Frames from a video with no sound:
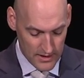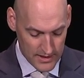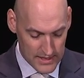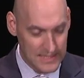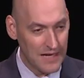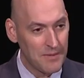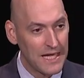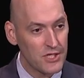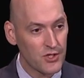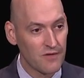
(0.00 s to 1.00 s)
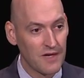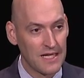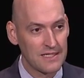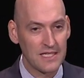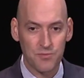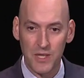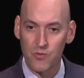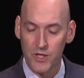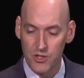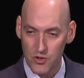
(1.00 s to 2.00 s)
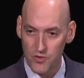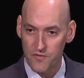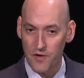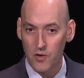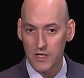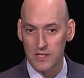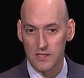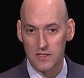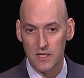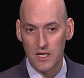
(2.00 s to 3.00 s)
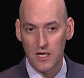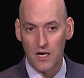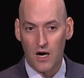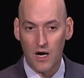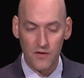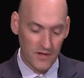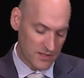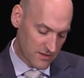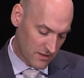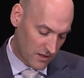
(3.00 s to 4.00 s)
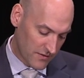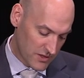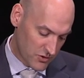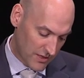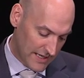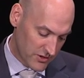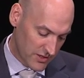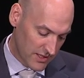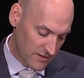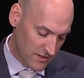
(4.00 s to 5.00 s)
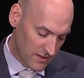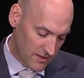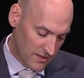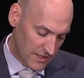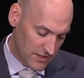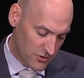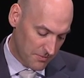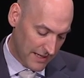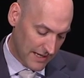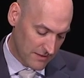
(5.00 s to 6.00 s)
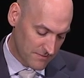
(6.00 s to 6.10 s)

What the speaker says: contamination events has been a renewed focus on this tragedy in Japan.